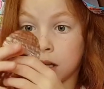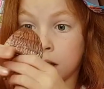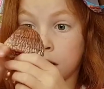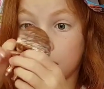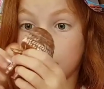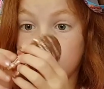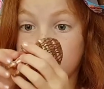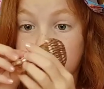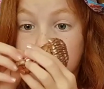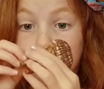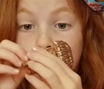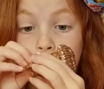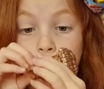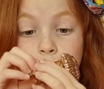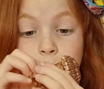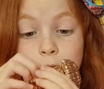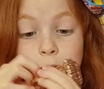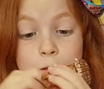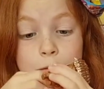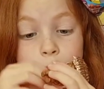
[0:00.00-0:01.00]
We it. were not
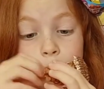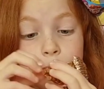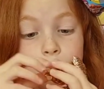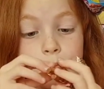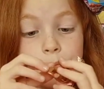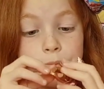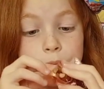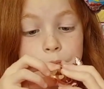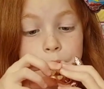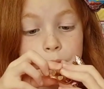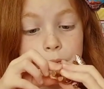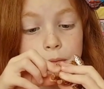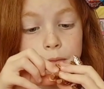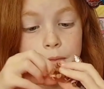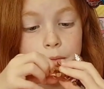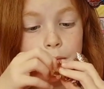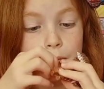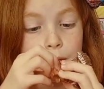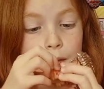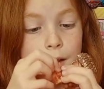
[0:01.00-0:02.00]
expecting to
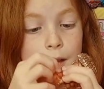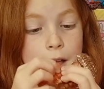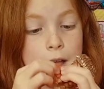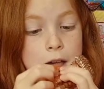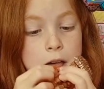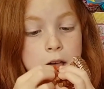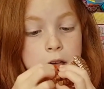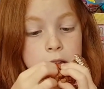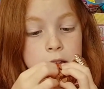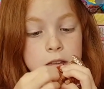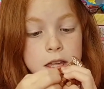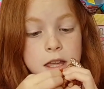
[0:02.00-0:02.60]
find this.